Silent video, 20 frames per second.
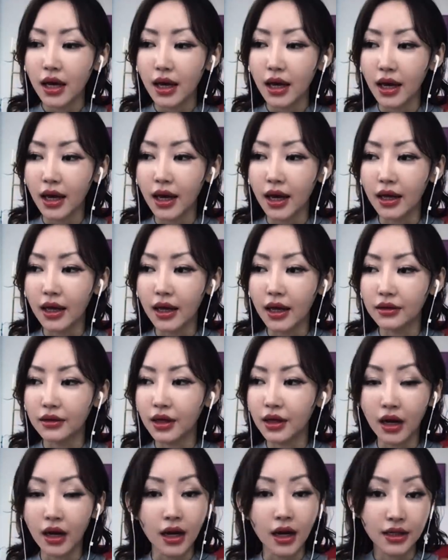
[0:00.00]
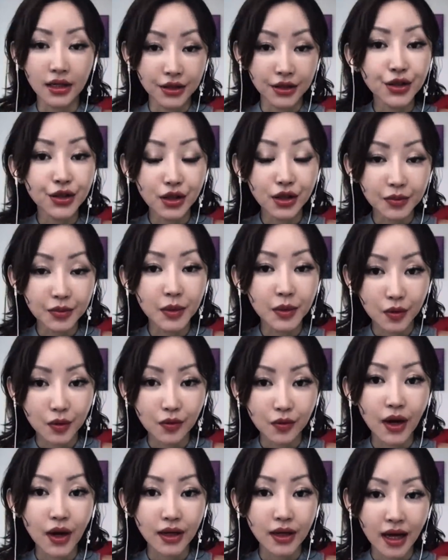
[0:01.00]
And there are literally people
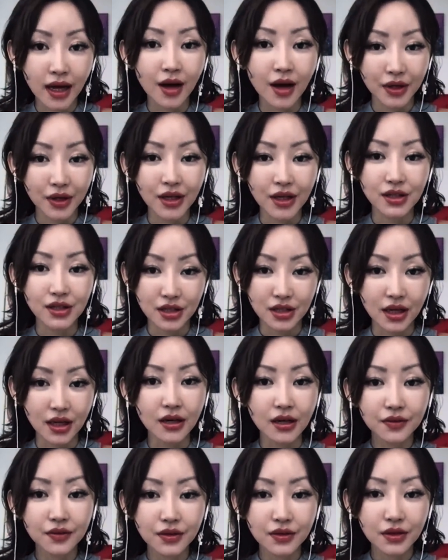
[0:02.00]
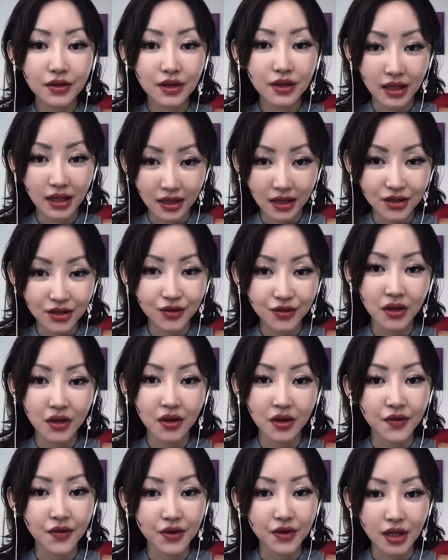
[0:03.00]
right now being enslaved in this
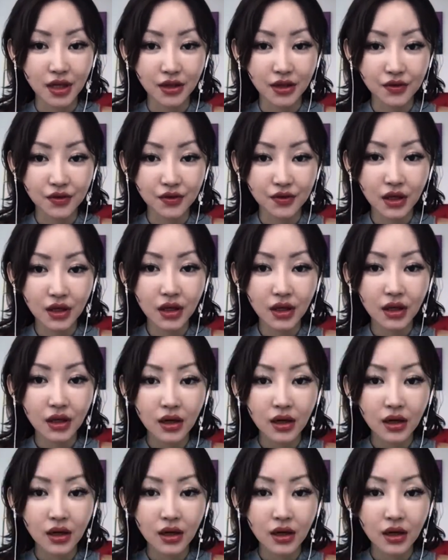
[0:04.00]
21st century.